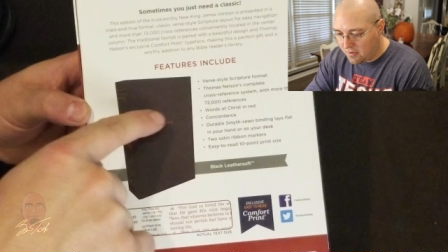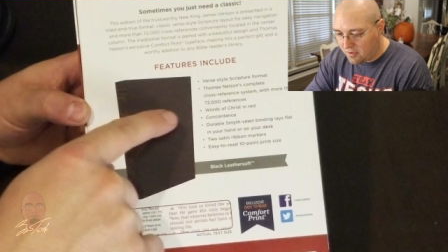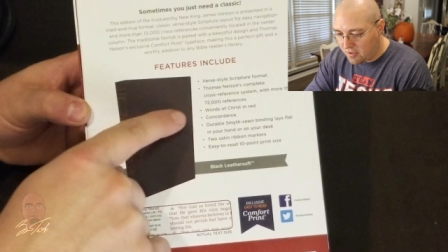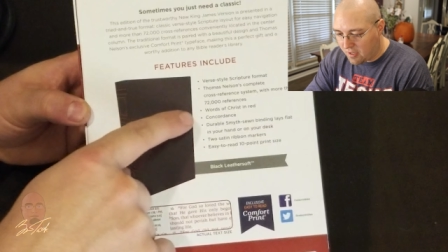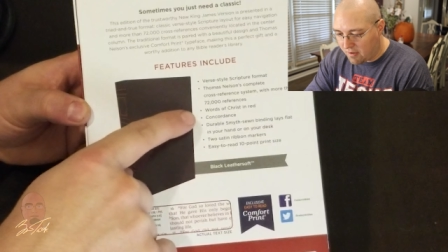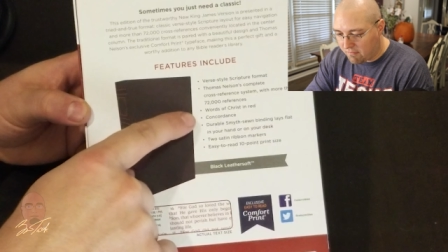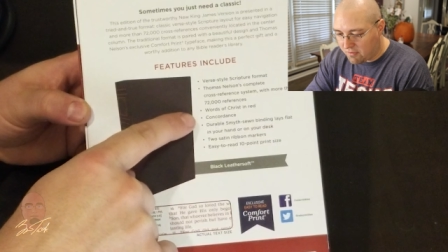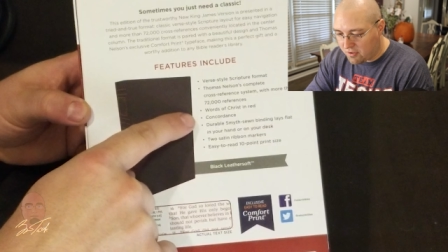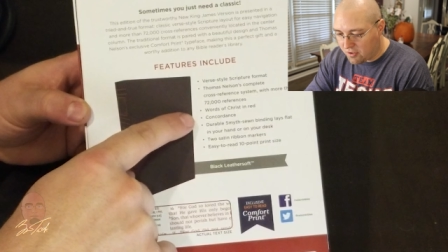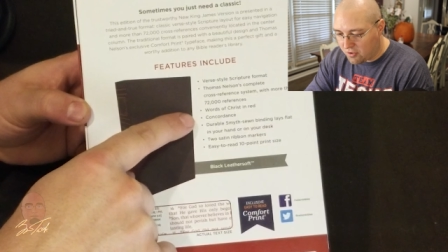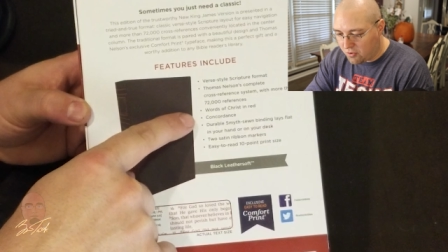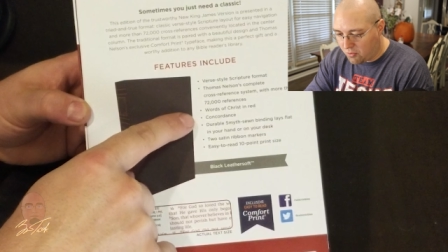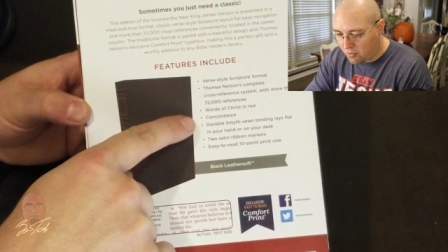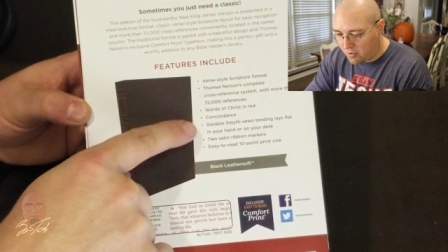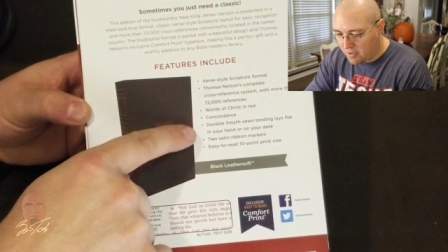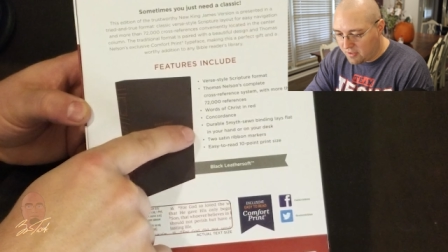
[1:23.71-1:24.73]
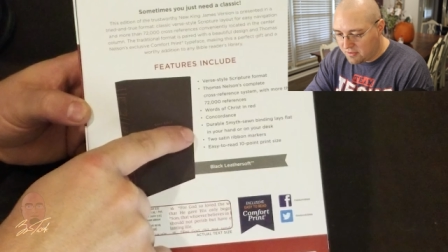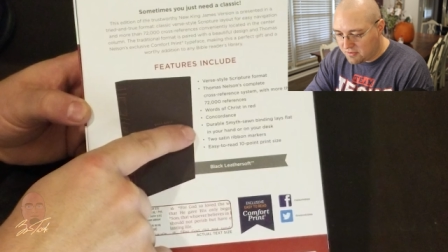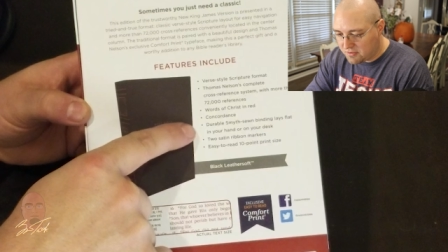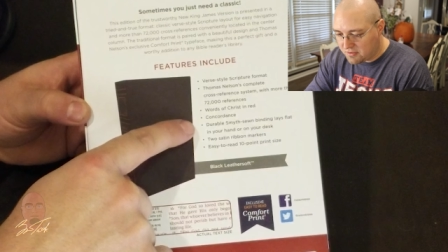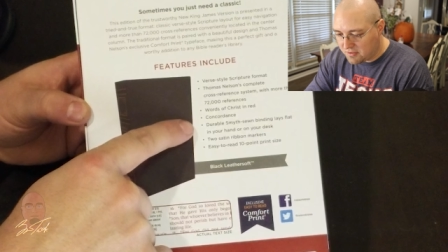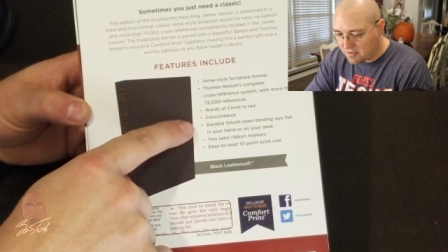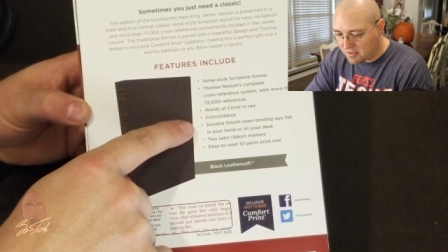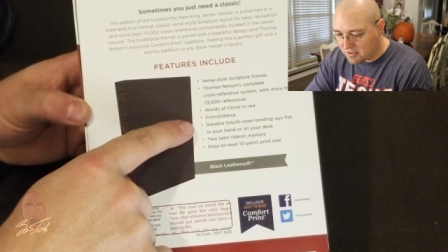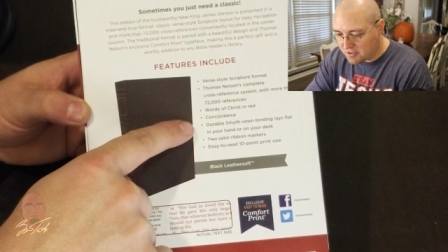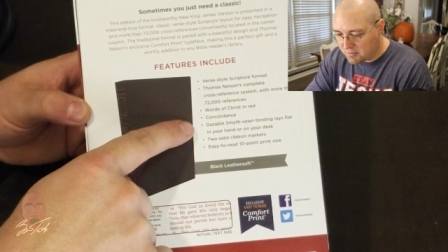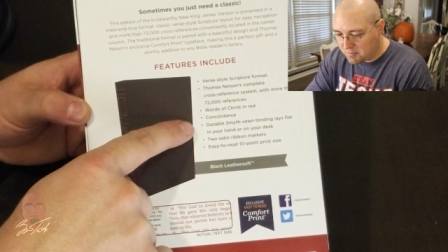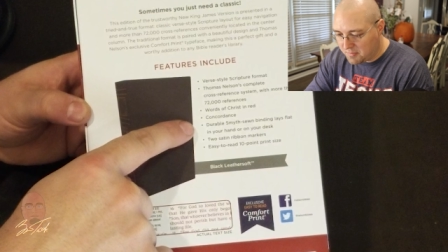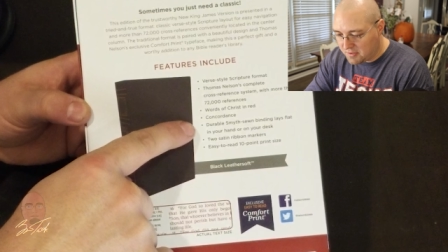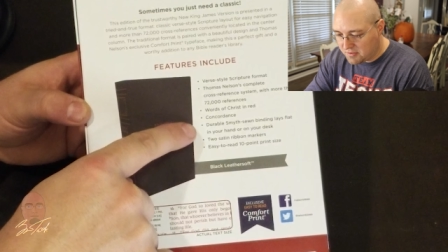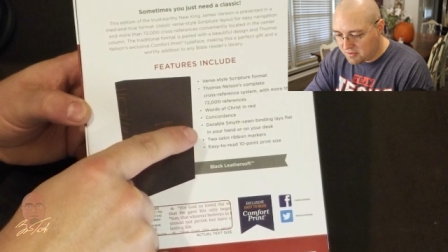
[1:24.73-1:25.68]
You have a concordance, the
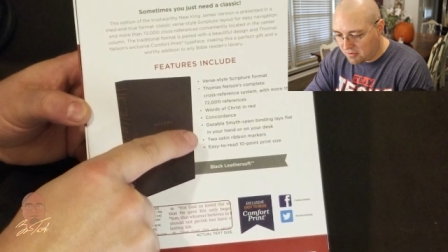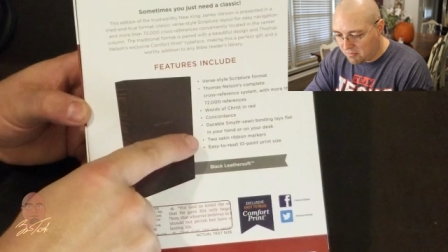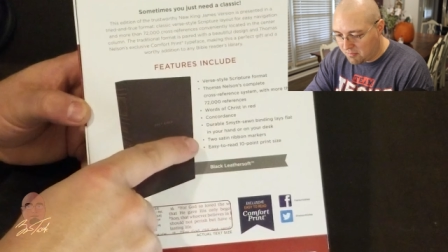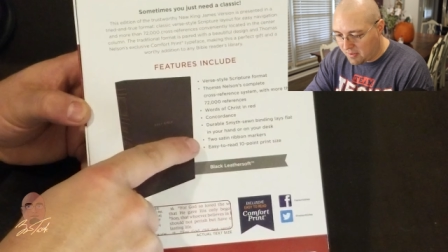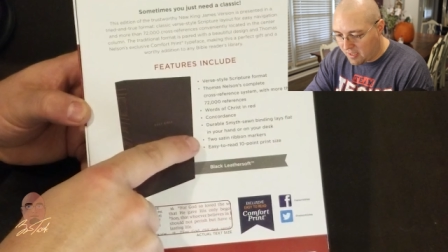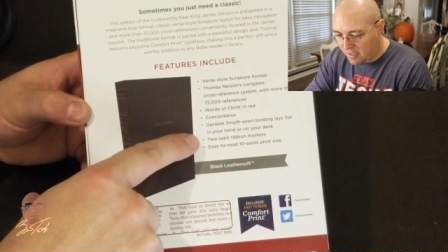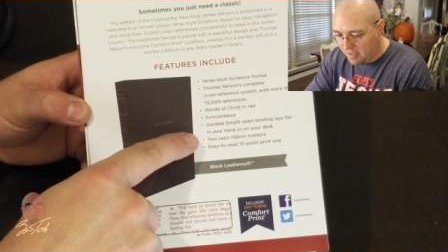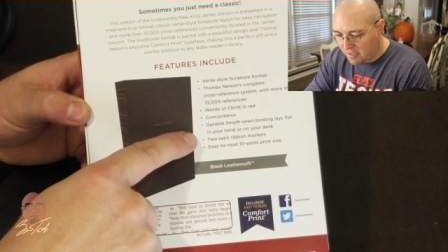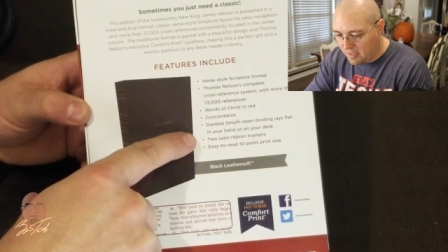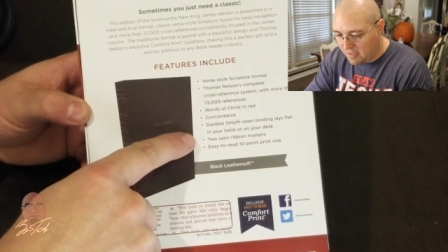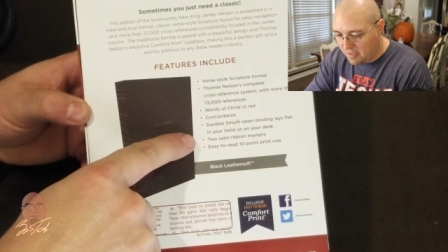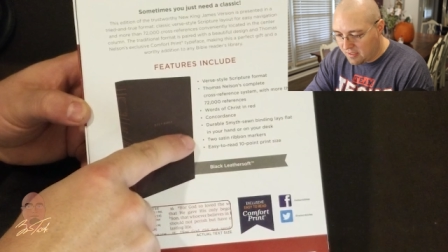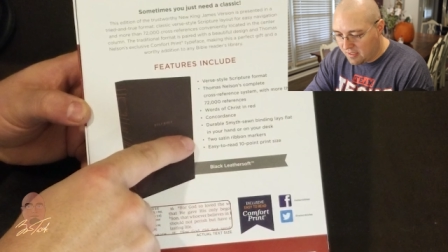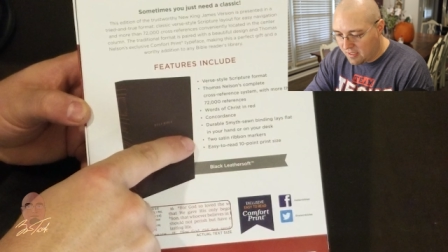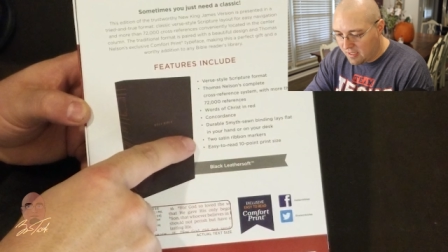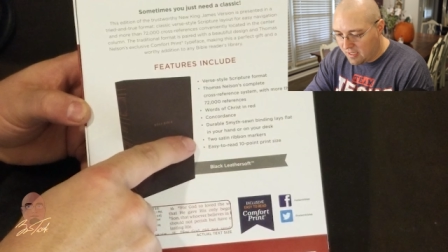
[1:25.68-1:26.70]
Smyth sewn binding,